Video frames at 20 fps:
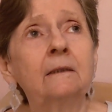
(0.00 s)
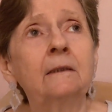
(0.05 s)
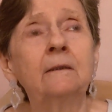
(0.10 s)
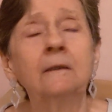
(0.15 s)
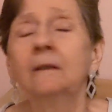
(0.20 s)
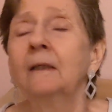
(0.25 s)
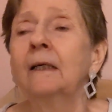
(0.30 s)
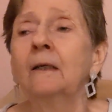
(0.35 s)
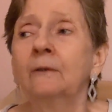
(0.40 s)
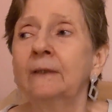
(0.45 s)

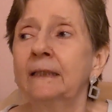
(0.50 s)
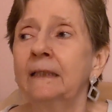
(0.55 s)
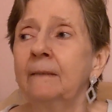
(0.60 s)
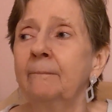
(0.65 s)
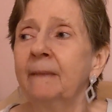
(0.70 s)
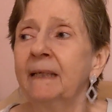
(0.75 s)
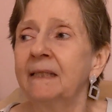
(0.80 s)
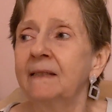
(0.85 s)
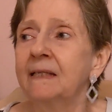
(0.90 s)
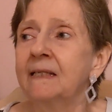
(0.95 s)
oh, how can I
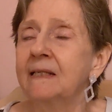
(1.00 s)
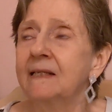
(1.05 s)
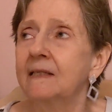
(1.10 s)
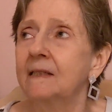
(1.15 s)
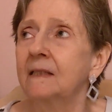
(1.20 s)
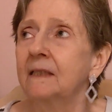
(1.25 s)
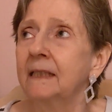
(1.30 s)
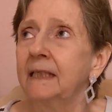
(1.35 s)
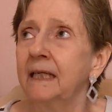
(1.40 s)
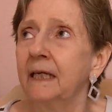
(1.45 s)
make this
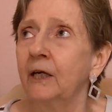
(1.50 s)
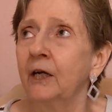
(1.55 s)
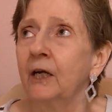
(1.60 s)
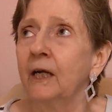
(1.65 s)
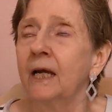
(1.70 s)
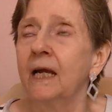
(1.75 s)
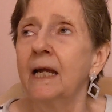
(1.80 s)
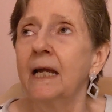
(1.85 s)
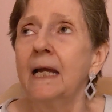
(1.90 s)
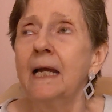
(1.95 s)

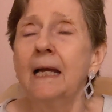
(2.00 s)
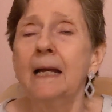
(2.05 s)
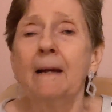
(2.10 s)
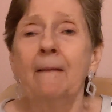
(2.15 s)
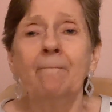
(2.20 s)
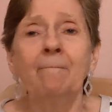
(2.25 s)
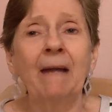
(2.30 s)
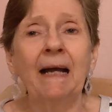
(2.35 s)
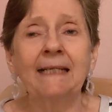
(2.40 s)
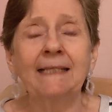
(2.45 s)
clear?
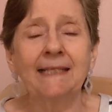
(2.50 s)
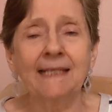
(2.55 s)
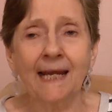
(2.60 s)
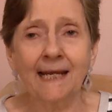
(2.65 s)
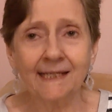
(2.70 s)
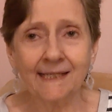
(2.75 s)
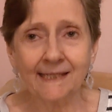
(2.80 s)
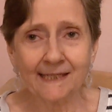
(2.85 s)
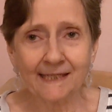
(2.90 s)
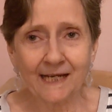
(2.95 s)
my
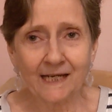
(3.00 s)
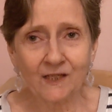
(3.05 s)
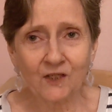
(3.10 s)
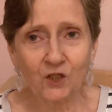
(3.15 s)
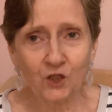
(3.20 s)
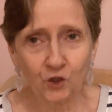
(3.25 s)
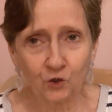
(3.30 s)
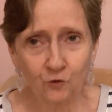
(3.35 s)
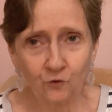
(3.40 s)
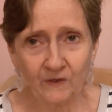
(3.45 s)
Taste
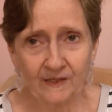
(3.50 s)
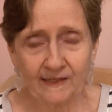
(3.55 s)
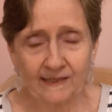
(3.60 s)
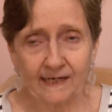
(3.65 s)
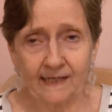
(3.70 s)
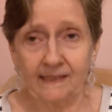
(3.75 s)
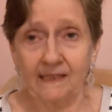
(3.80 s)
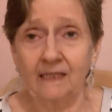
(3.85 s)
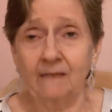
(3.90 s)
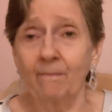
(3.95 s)
Test
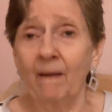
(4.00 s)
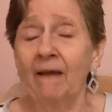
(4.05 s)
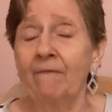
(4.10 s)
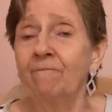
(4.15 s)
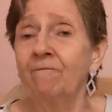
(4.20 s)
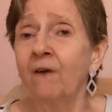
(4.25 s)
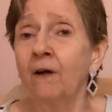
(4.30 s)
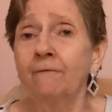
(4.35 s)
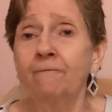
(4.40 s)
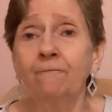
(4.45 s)
Tuesdays, my
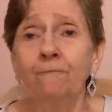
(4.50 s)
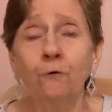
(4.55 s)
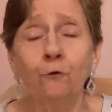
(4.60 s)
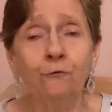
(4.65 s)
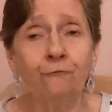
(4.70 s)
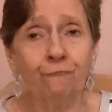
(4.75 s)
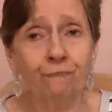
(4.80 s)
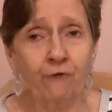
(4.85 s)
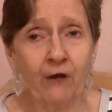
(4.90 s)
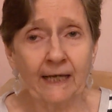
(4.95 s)
Fun
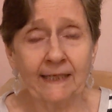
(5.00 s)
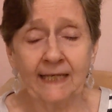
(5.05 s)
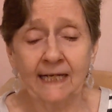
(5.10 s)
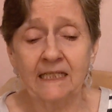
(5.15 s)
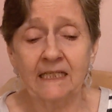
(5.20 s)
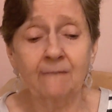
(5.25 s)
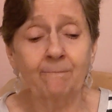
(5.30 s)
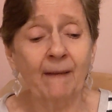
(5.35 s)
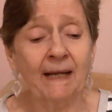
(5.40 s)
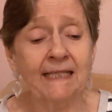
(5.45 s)
Food
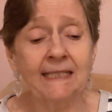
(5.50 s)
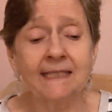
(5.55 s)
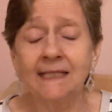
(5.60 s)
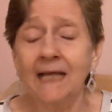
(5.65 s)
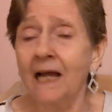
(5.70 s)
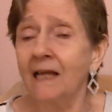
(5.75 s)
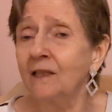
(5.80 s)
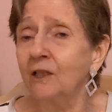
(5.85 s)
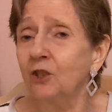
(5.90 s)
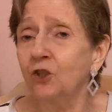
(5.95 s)
Fridays, my
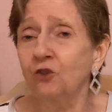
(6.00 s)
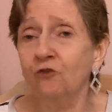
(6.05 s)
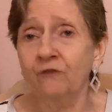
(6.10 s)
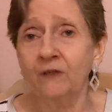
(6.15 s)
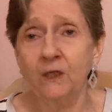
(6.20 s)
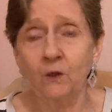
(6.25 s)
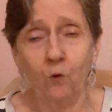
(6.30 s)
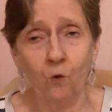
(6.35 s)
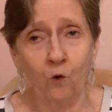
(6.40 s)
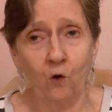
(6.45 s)
Dollar
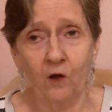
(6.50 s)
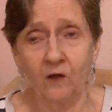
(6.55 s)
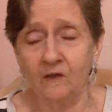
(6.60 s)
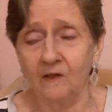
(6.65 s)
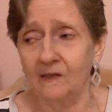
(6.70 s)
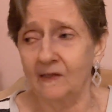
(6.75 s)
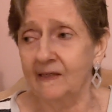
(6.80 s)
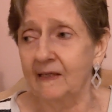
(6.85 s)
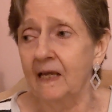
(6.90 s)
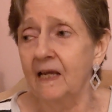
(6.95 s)
Tree
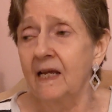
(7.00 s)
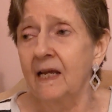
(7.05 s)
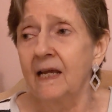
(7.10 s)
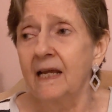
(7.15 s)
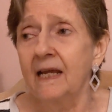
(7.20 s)
hauls,